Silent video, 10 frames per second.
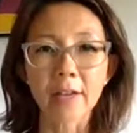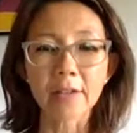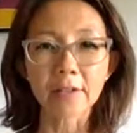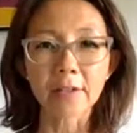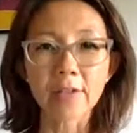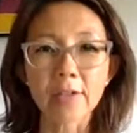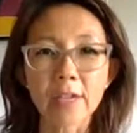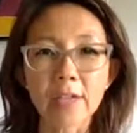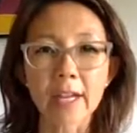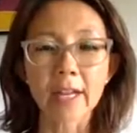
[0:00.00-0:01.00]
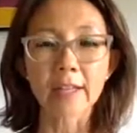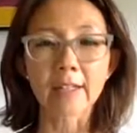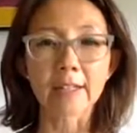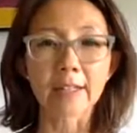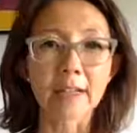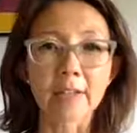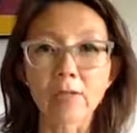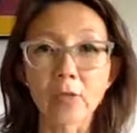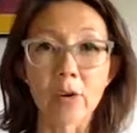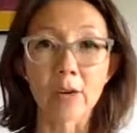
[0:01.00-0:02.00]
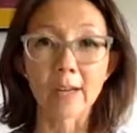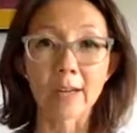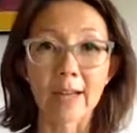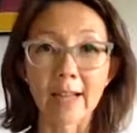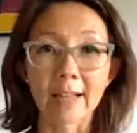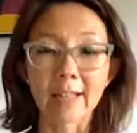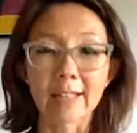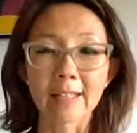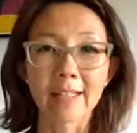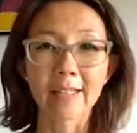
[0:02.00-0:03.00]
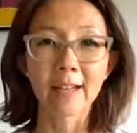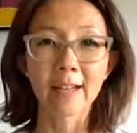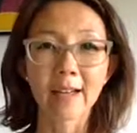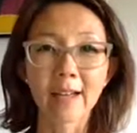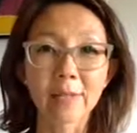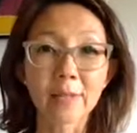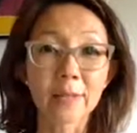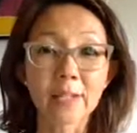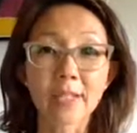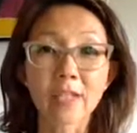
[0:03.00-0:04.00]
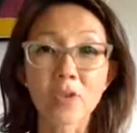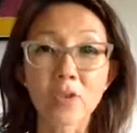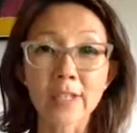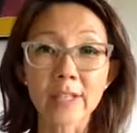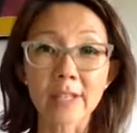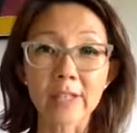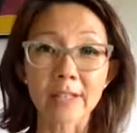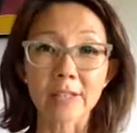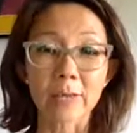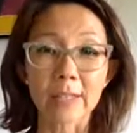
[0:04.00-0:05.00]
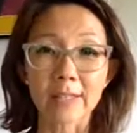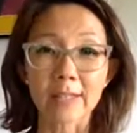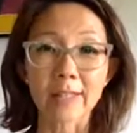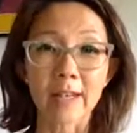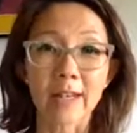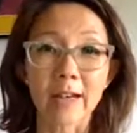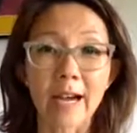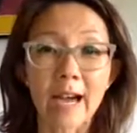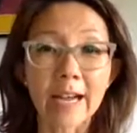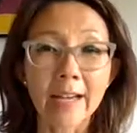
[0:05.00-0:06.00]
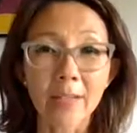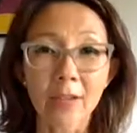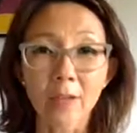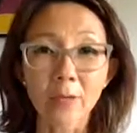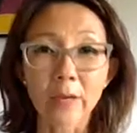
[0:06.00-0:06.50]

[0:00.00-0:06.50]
division and a state of war. And it was an extraordinary thing to witness. I, along